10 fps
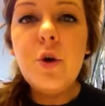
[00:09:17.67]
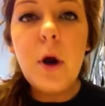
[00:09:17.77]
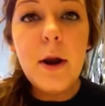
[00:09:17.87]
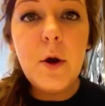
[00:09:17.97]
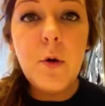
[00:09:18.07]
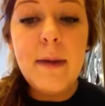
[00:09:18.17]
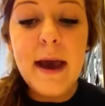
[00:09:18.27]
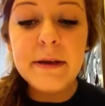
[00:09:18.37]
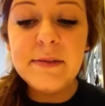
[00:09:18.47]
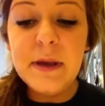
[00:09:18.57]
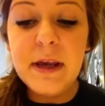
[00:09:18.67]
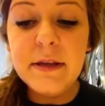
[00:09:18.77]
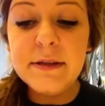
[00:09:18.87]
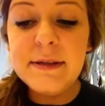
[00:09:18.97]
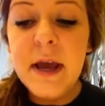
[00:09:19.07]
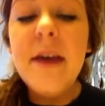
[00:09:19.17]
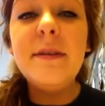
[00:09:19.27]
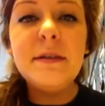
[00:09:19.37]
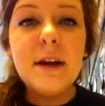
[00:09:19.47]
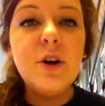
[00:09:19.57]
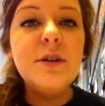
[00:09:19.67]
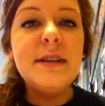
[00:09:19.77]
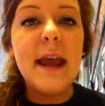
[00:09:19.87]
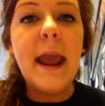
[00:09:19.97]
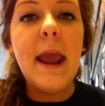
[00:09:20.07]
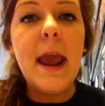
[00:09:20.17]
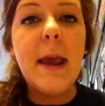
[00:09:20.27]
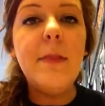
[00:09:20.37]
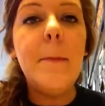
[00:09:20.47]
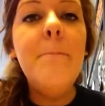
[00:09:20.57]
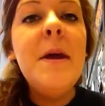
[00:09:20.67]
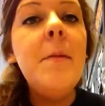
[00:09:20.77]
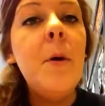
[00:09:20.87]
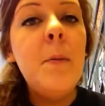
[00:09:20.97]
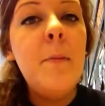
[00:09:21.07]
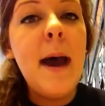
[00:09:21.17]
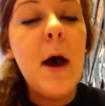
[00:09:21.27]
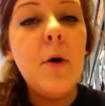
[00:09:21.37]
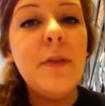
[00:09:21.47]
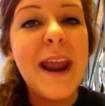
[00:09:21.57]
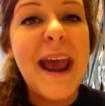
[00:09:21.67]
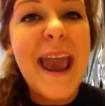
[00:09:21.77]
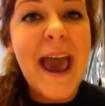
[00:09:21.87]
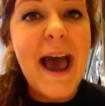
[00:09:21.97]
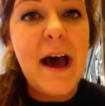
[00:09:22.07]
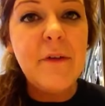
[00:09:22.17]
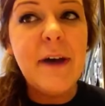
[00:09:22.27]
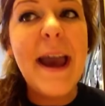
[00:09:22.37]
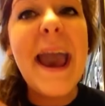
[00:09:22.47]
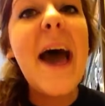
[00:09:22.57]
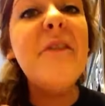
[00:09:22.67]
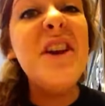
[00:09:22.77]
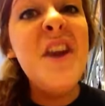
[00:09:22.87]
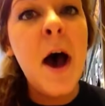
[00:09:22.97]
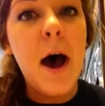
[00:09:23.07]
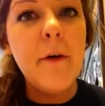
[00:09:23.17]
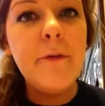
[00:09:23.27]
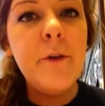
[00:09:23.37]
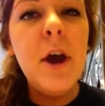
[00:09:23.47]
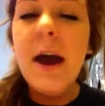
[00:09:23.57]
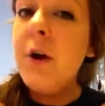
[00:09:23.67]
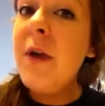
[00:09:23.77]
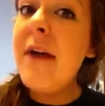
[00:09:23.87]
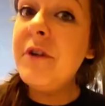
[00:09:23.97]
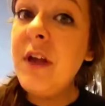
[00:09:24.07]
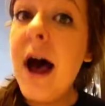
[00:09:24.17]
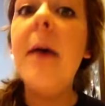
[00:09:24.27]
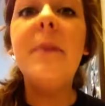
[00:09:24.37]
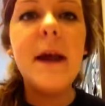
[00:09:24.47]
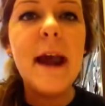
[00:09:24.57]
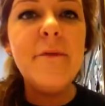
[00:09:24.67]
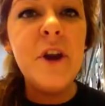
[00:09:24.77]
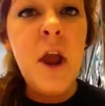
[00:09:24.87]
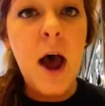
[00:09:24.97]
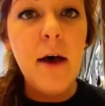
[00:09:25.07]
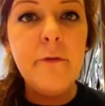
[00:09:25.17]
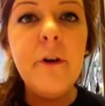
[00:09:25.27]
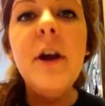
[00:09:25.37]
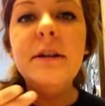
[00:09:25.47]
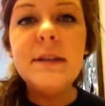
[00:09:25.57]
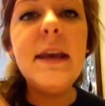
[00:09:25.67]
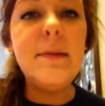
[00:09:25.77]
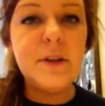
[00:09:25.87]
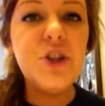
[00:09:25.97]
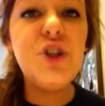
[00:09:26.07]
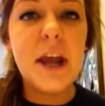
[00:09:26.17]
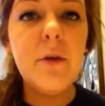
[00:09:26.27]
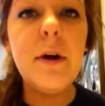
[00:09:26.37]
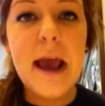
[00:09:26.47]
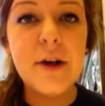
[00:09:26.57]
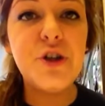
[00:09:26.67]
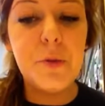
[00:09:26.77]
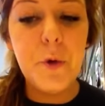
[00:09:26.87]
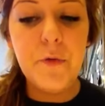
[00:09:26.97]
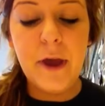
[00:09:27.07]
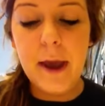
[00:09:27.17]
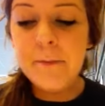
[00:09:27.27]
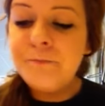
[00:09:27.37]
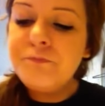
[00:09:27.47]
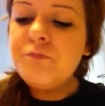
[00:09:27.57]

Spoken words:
Critical mass means that there's the minimum amount that I have. I have enough. I don't have a lot, but I have enough to keep this chain reaction moving.